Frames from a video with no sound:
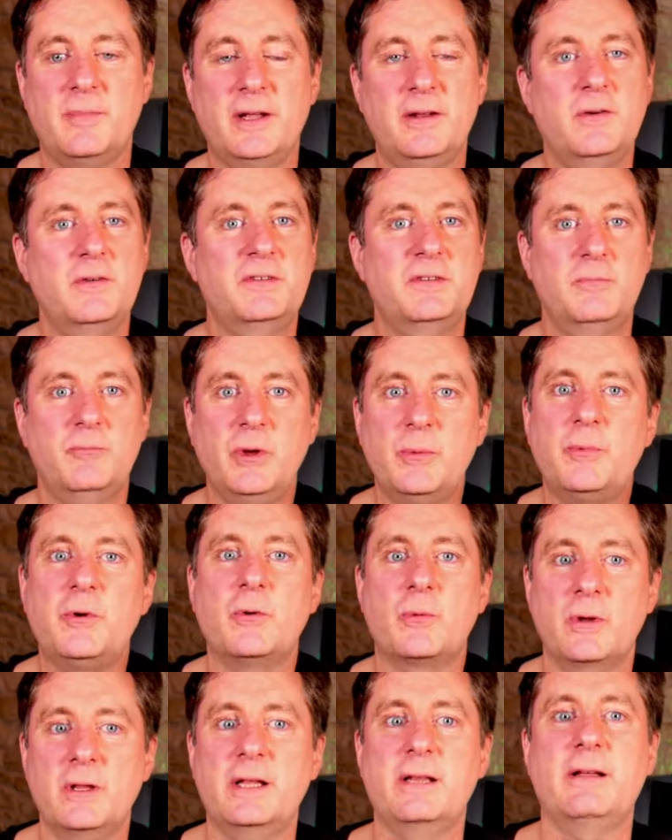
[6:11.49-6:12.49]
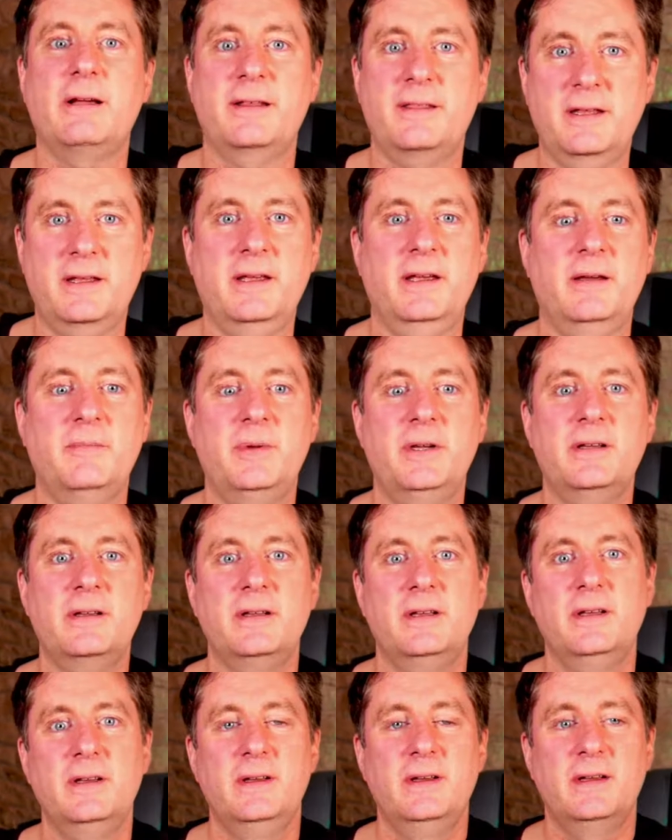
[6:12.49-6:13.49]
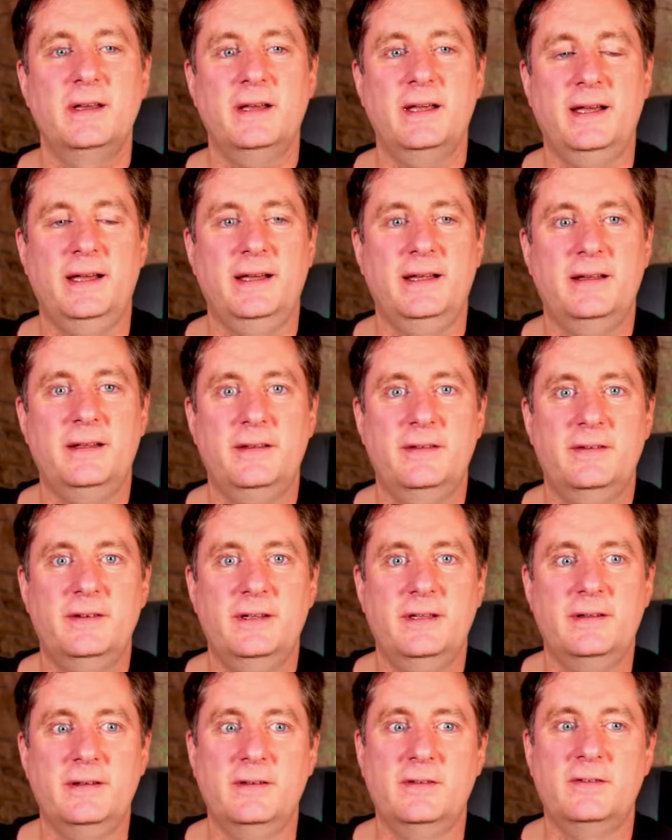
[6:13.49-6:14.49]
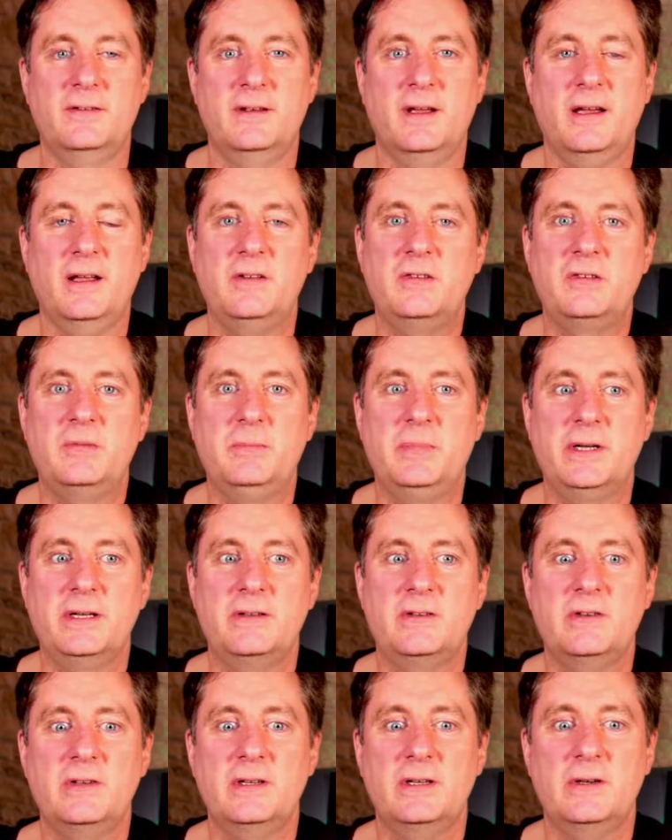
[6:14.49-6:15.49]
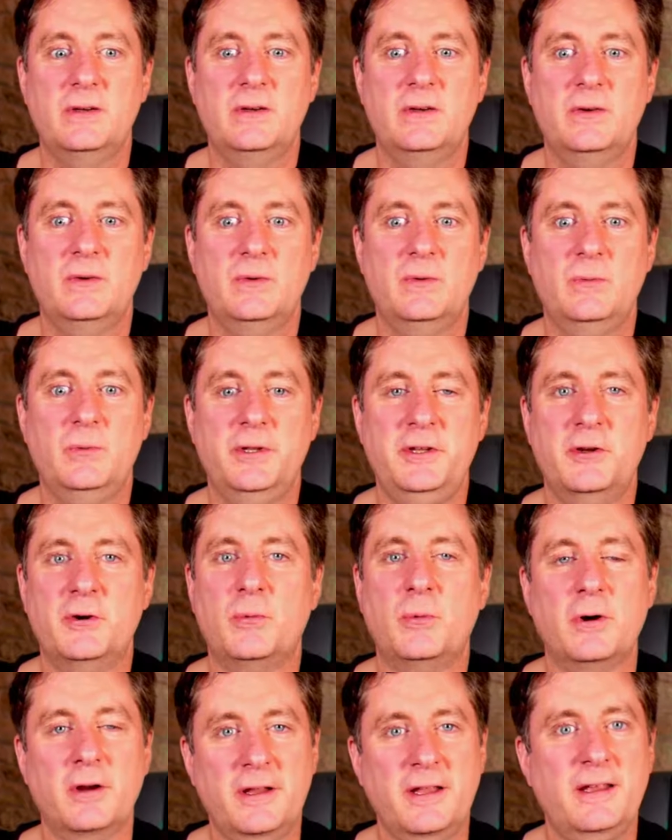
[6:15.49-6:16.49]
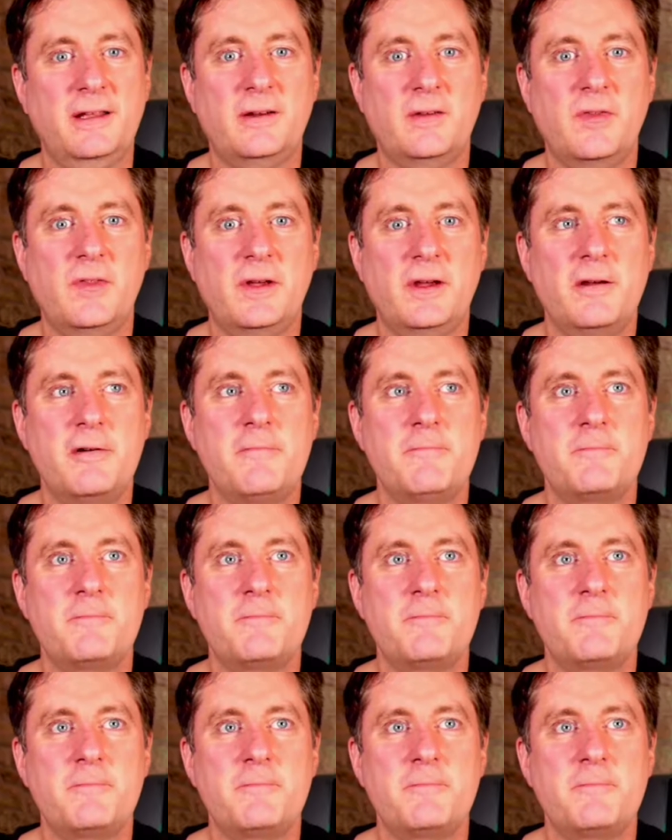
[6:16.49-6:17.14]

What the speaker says: I know some people really like the camping and it is nice, but when you're working out there,